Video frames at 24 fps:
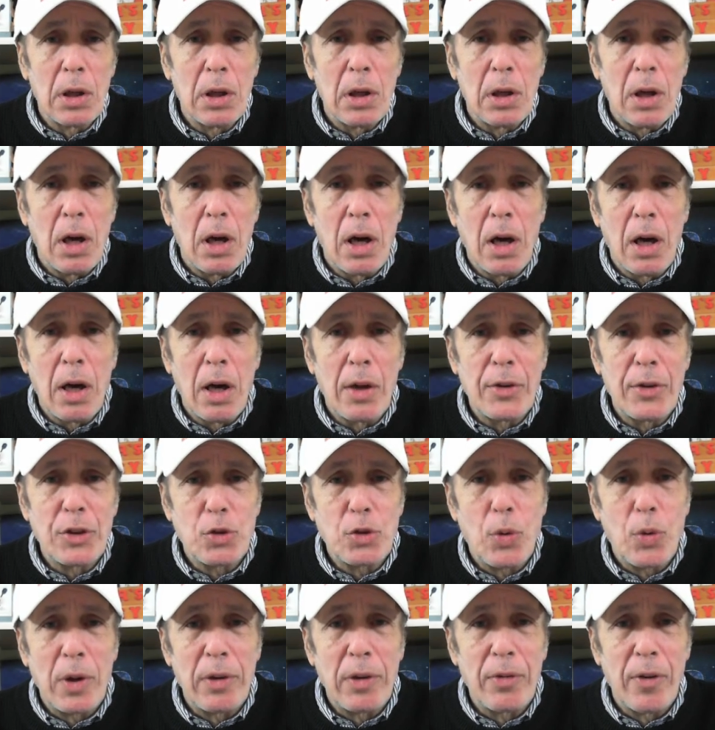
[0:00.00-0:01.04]
on the
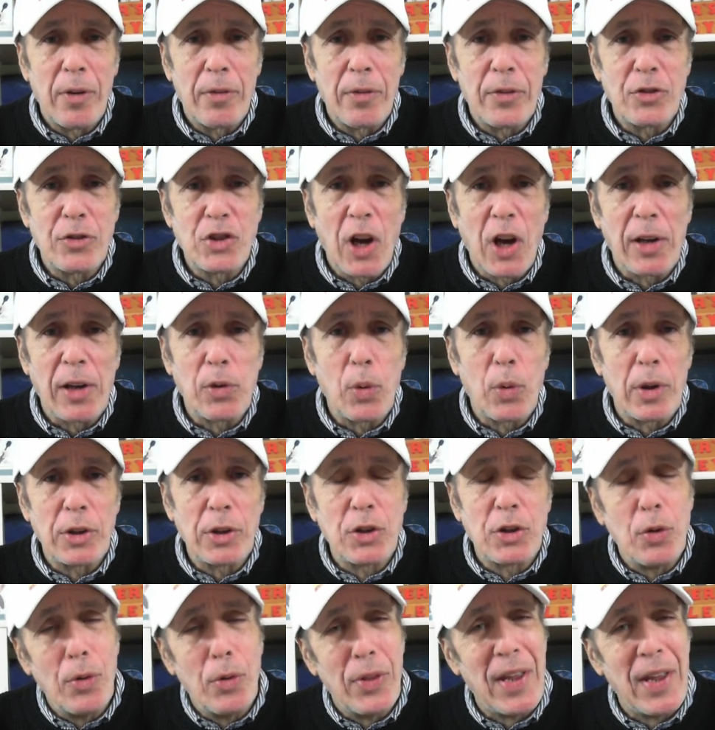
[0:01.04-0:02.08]
25th of January
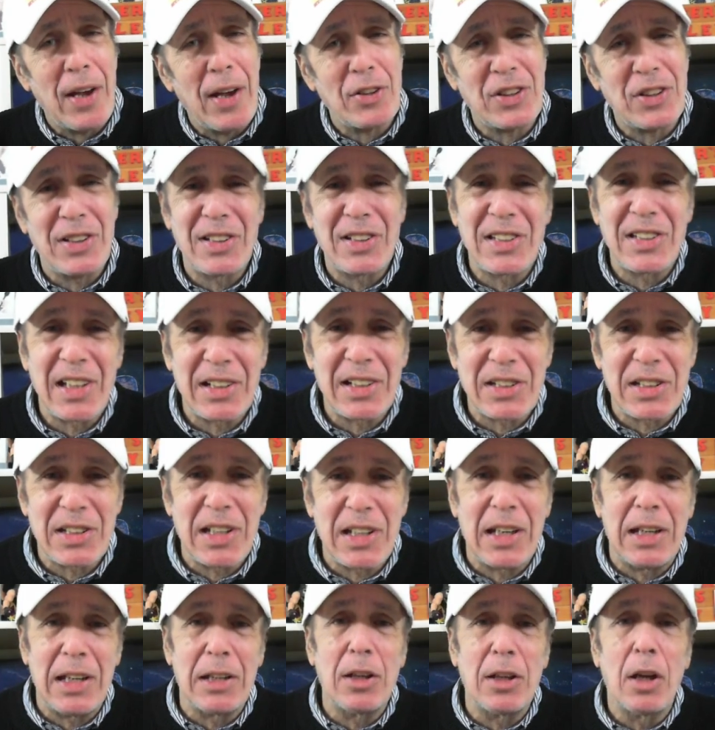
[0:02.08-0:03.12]

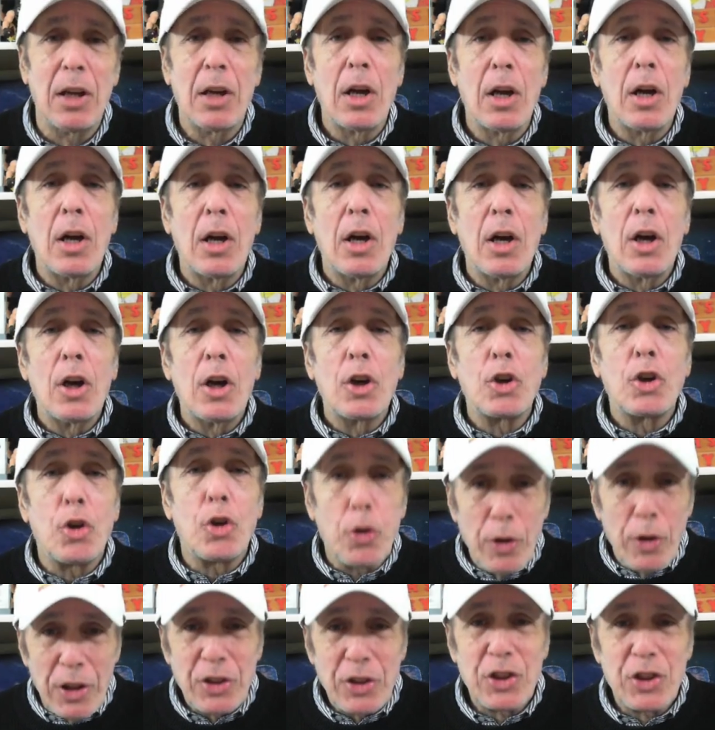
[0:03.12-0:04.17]
2016,
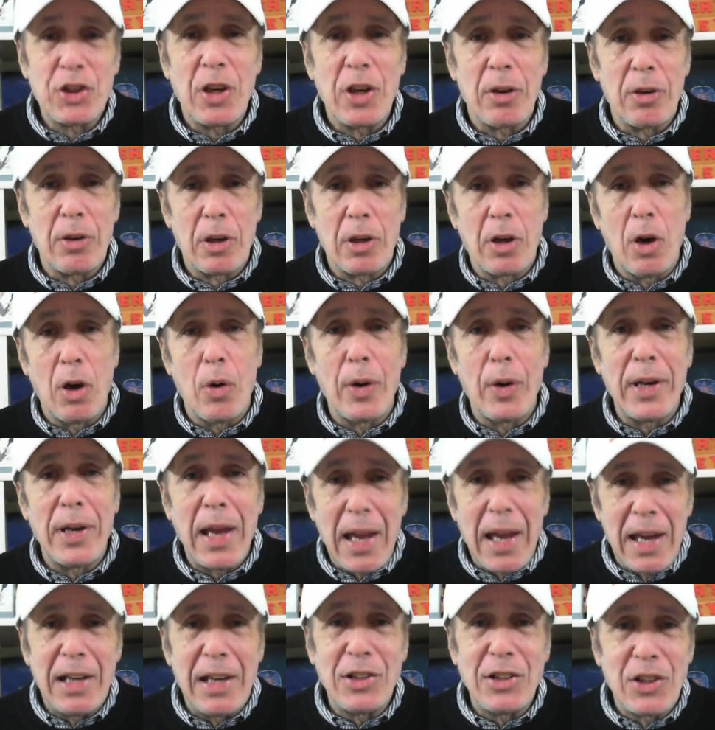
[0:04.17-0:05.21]
Chris Jericho and
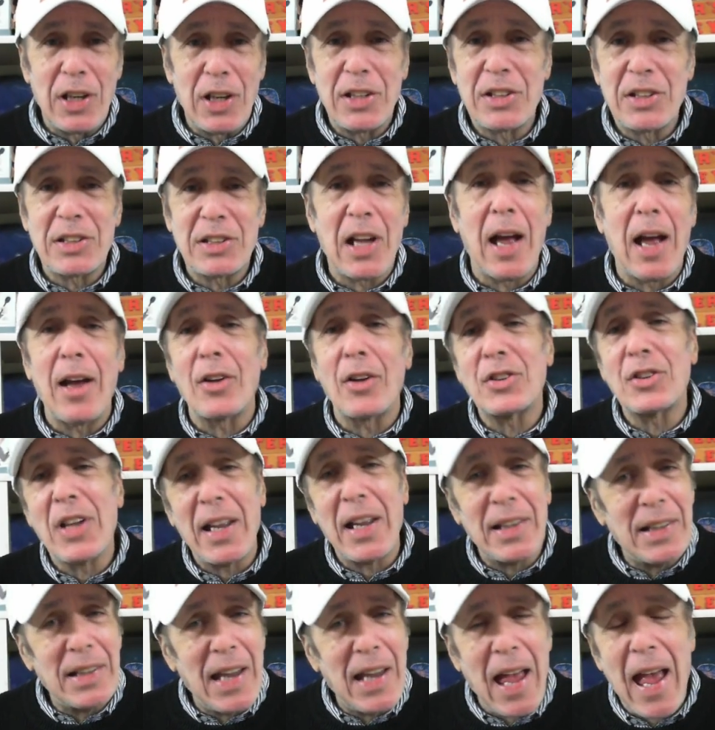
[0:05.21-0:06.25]
AJ Styles had
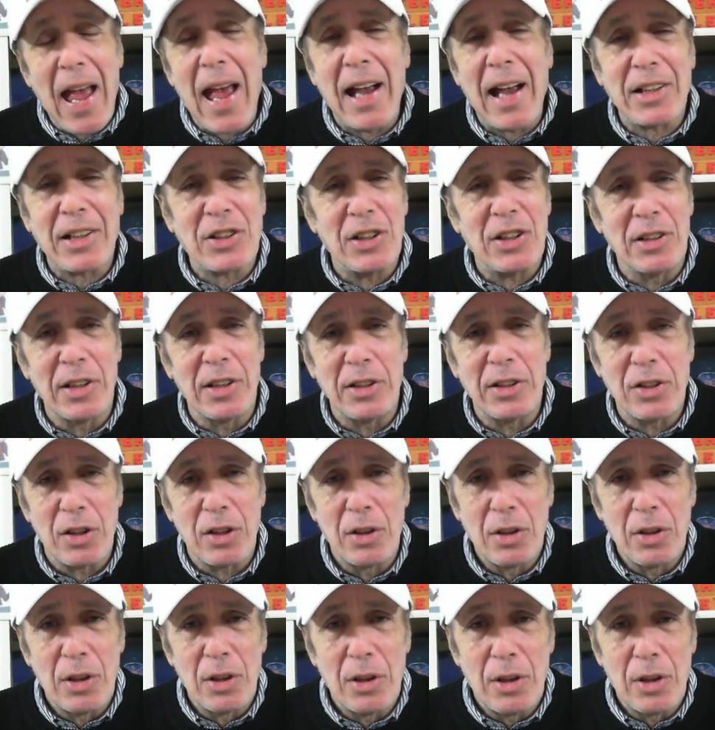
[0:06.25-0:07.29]
an excellent
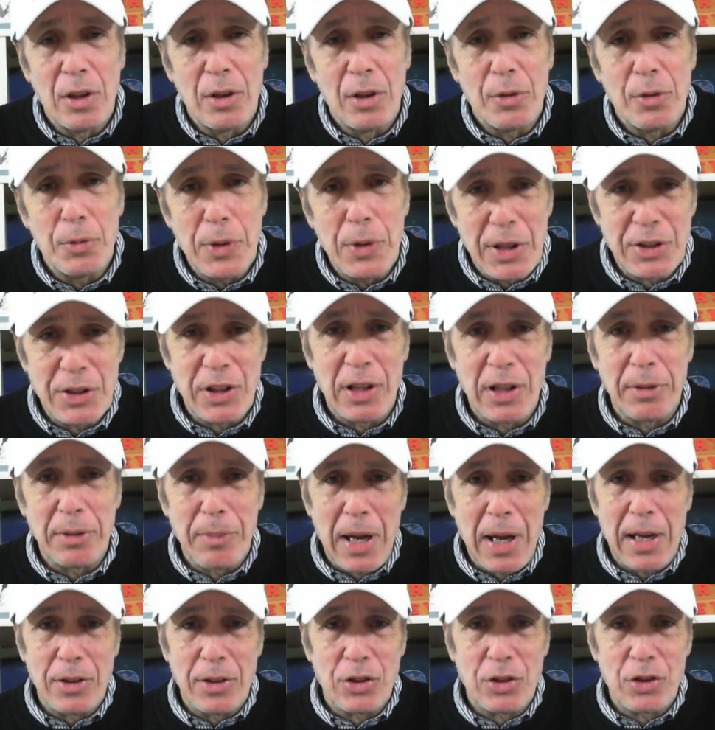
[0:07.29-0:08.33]
wrestling
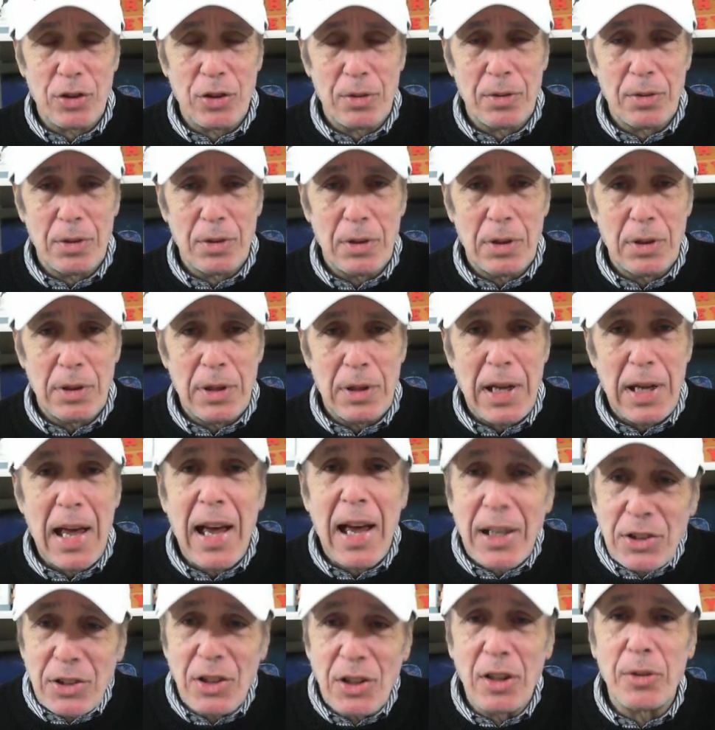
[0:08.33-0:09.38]
match.
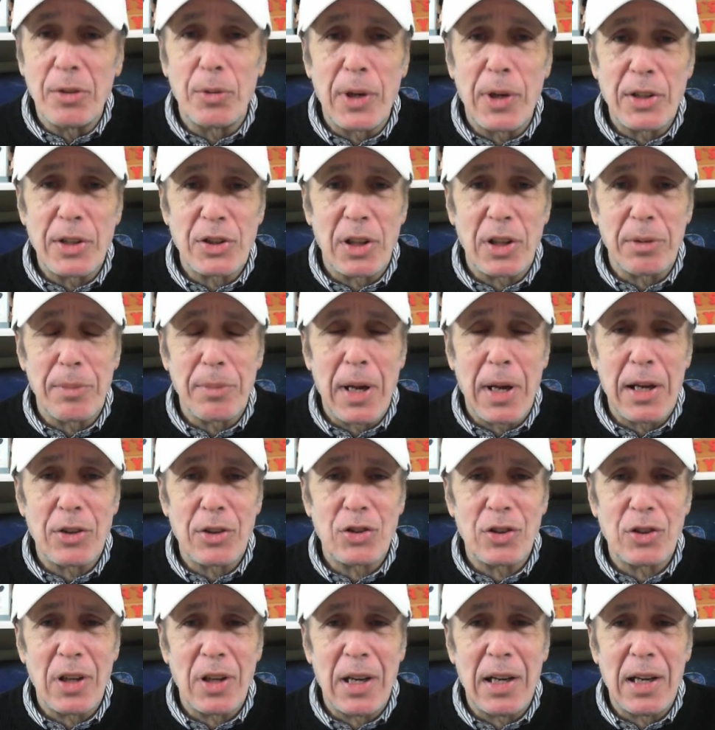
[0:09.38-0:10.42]
Excellent wrestling
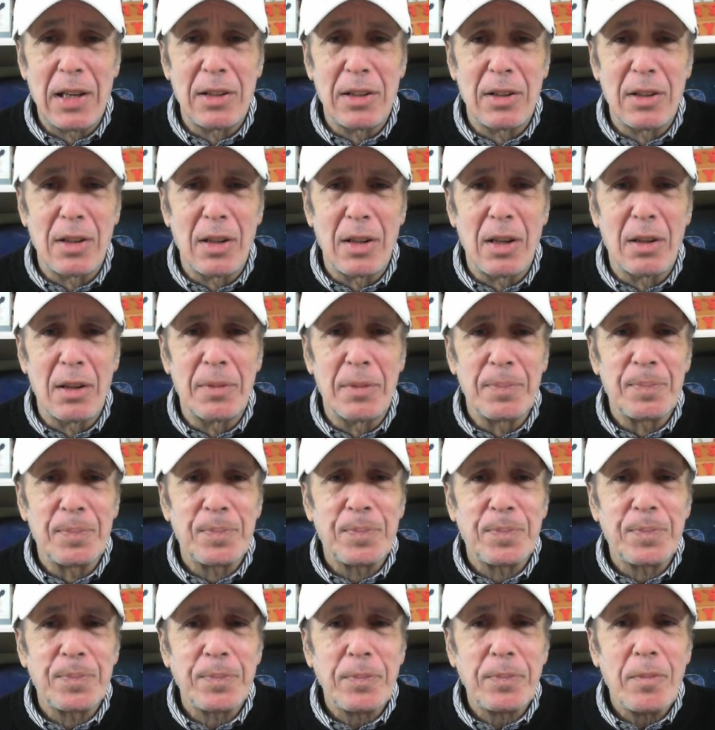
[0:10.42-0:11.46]
match. And
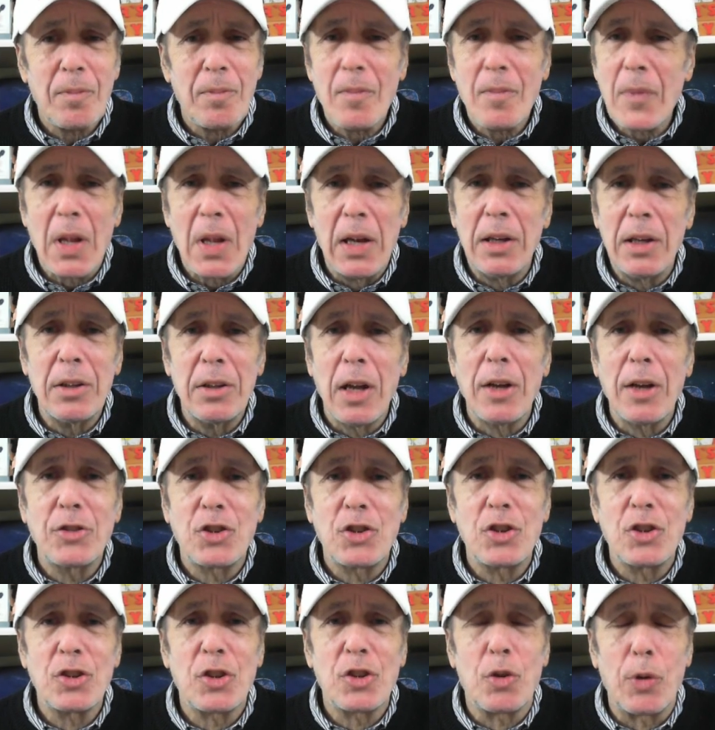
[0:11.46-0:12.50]
it's
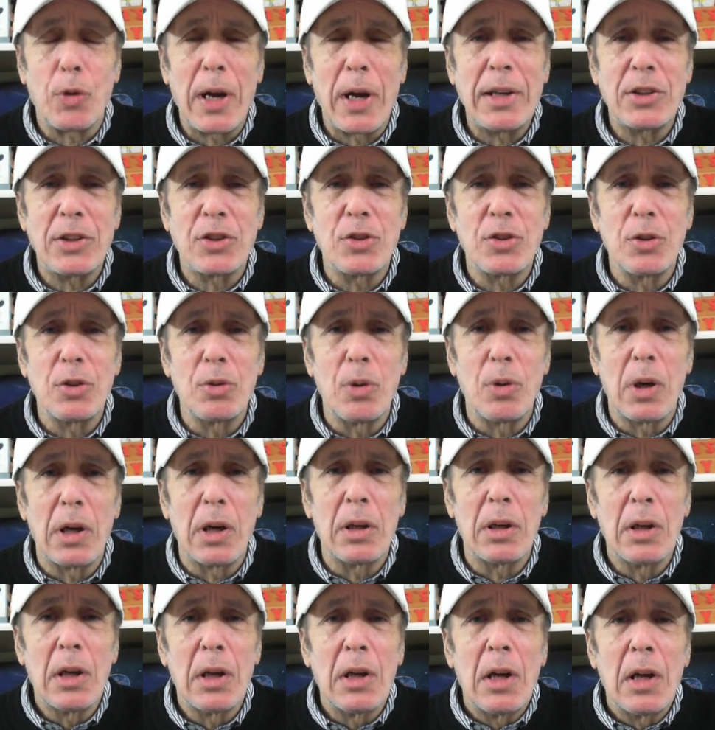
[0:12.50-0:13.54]
just great
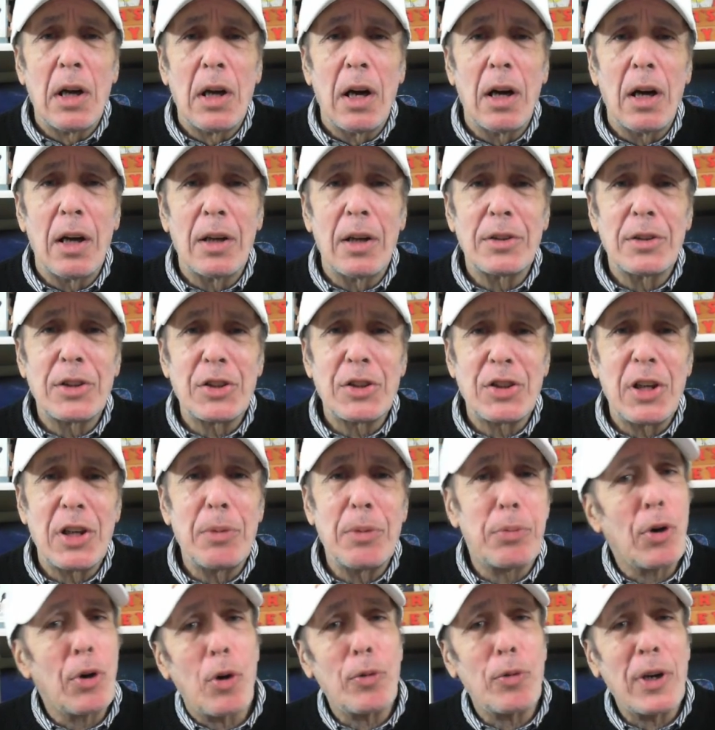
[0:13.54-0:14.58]
to see
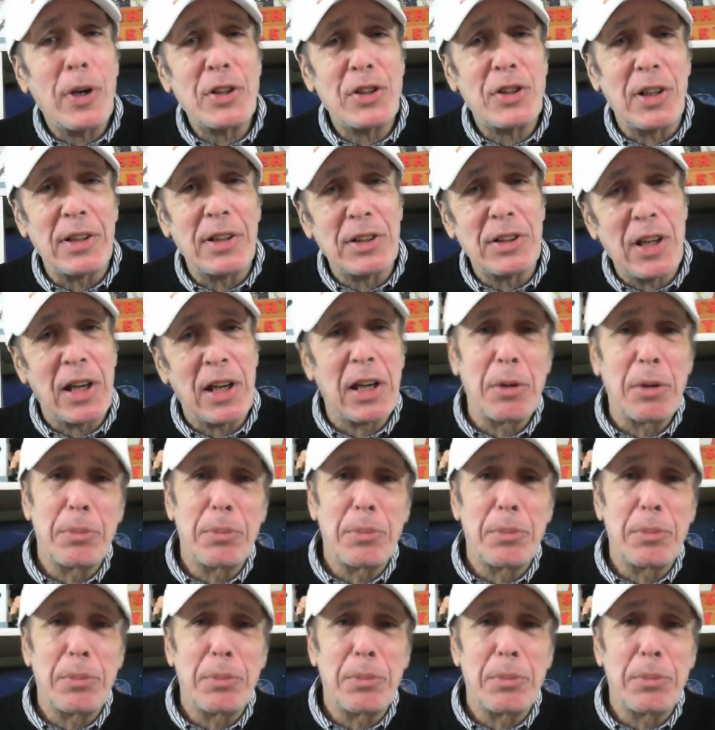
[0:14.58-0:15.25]
pro wrestling taking